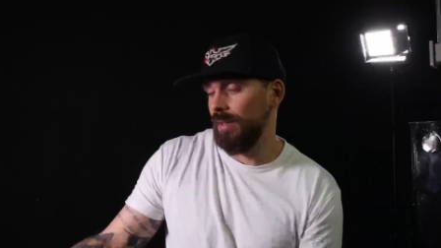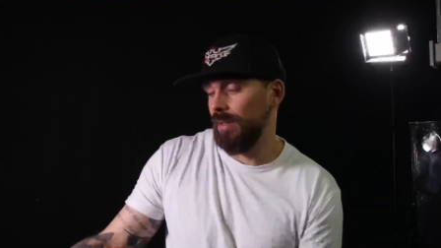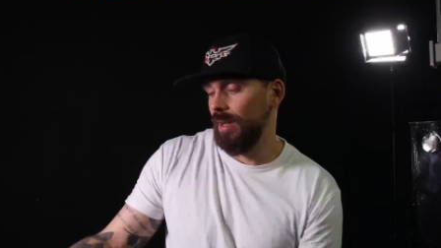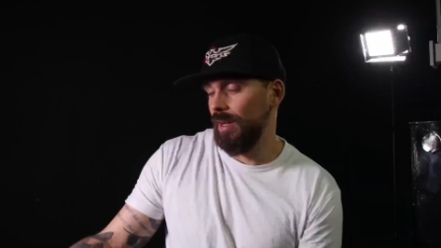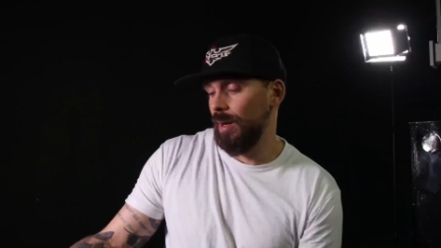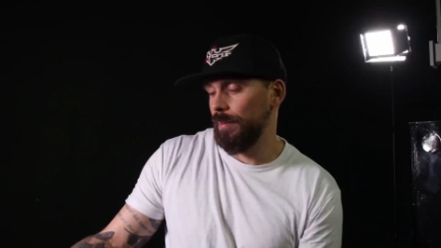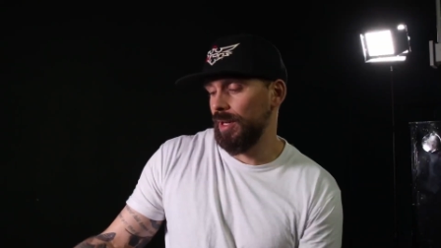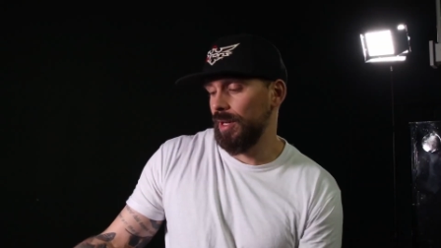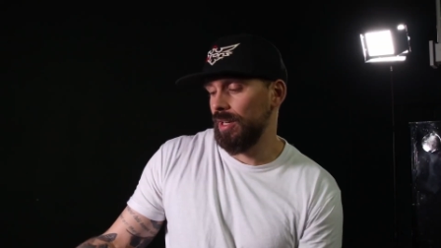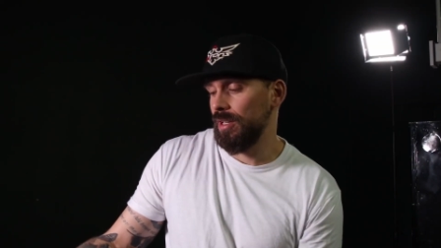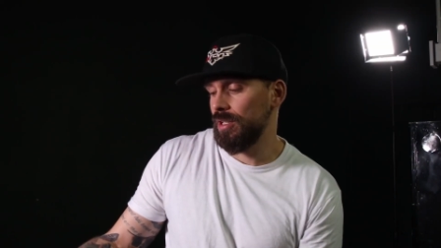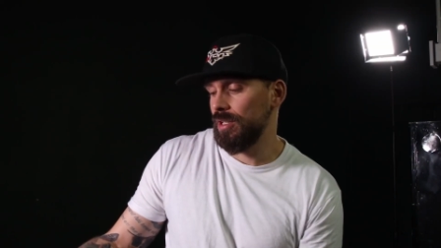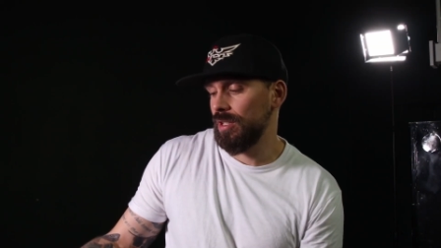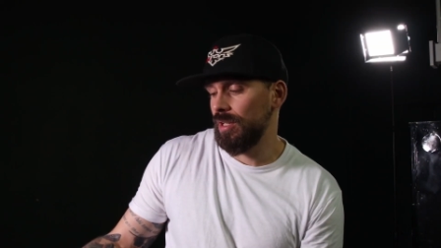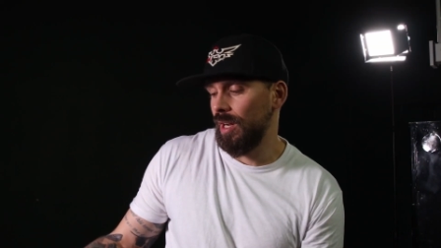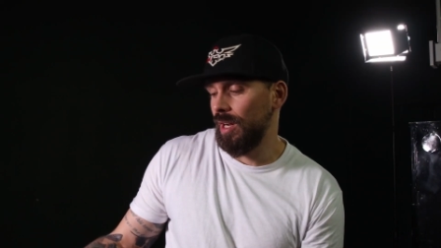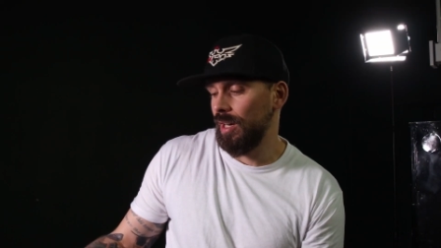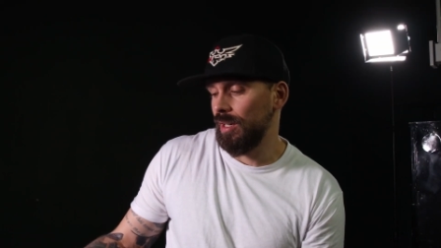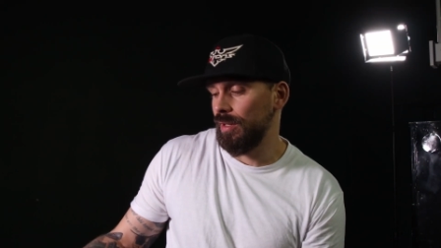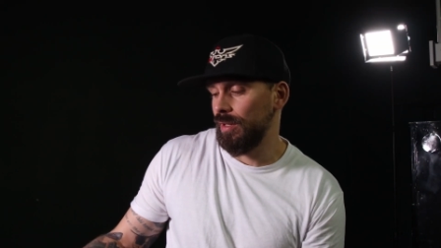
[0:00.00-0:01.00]
And I'm gonna
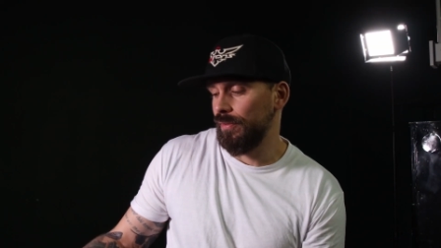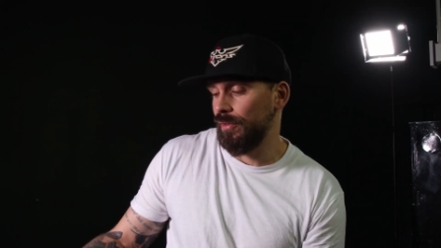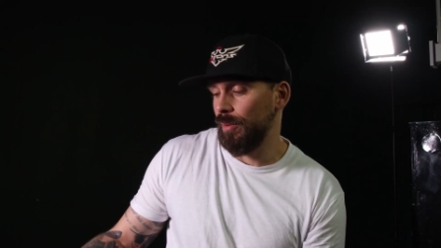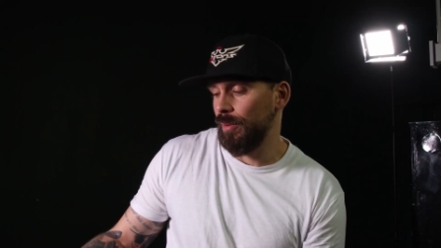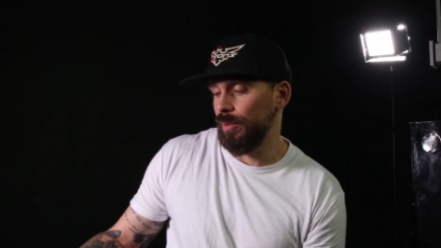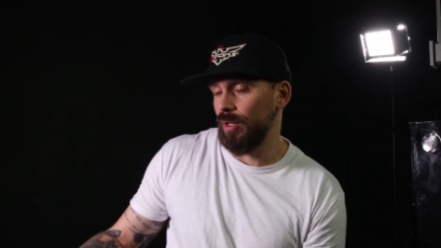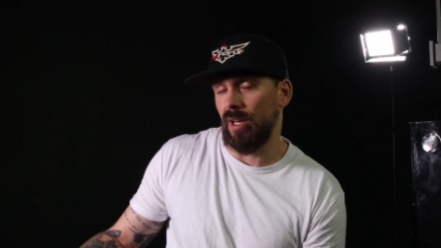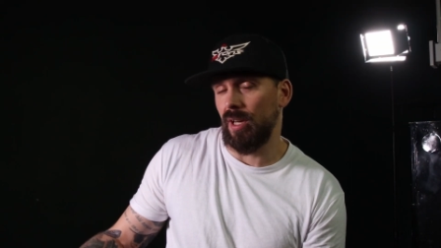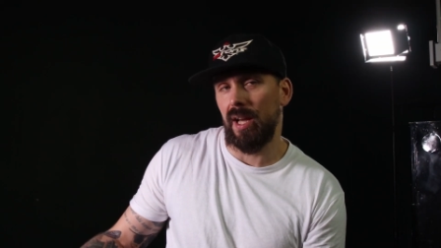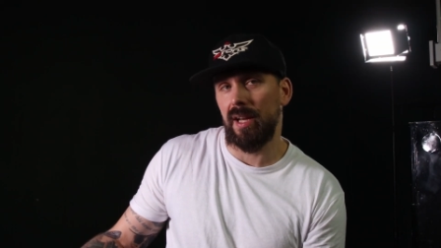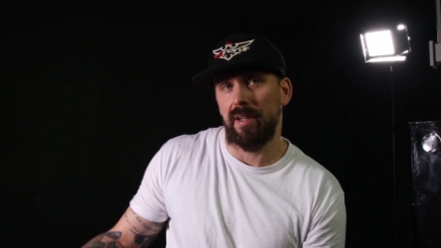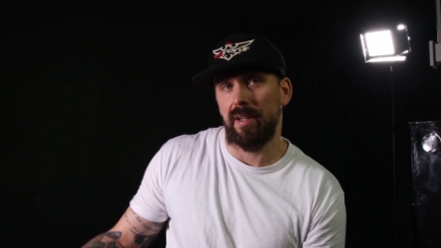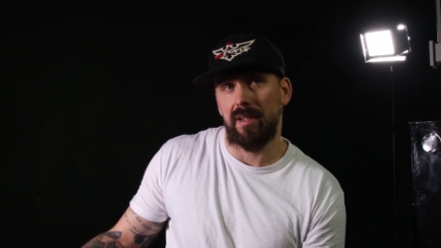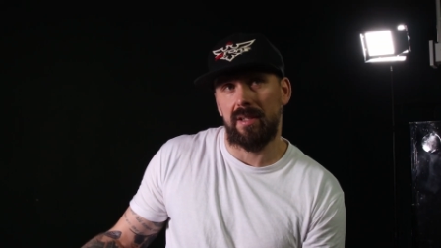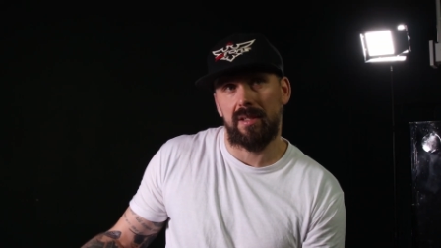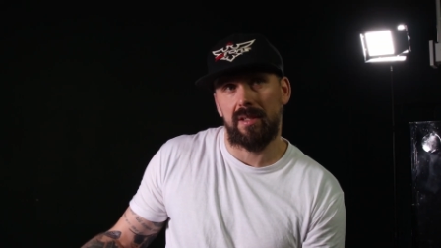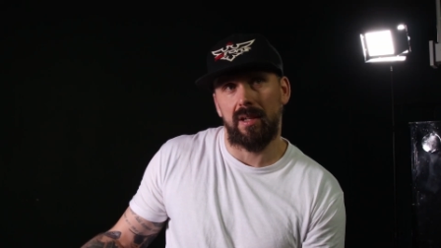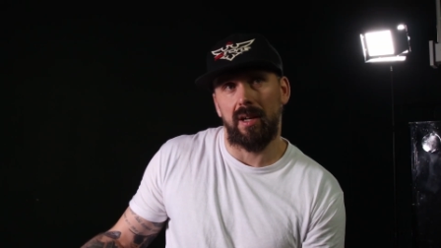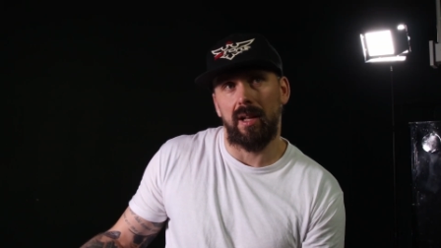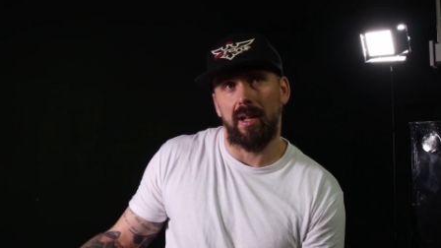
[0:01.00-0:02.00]
start from the
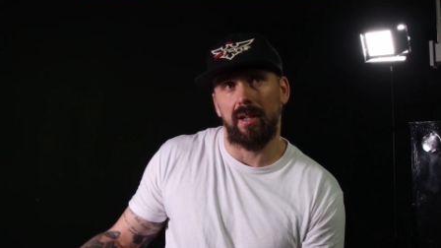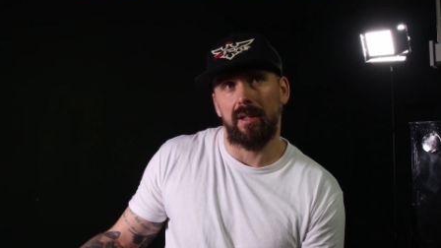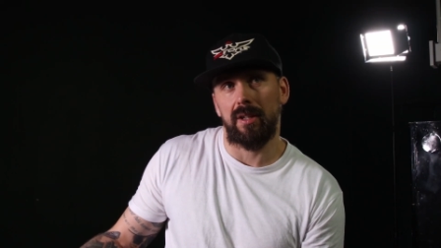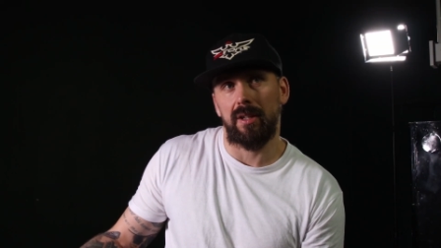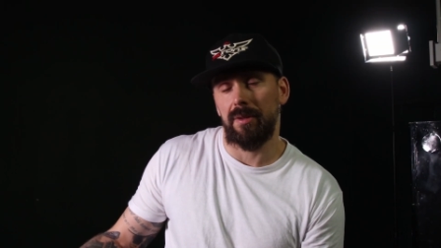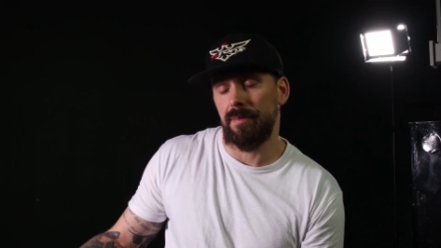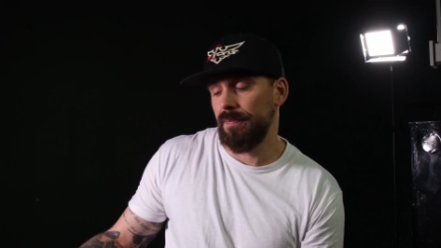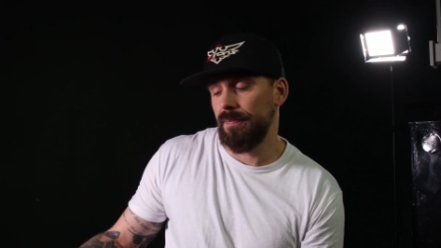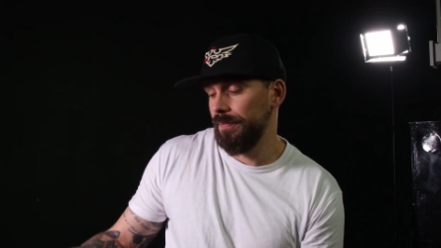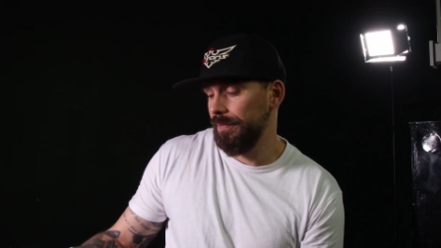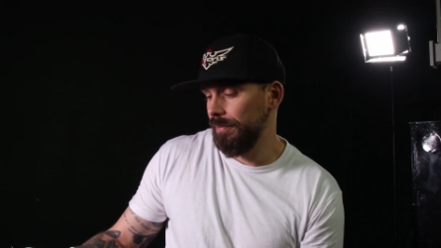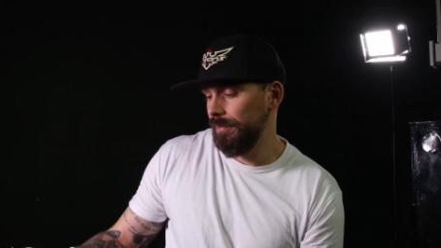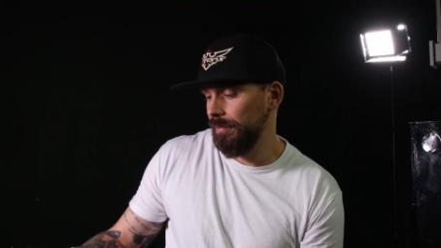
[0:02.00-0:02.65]
lightest color.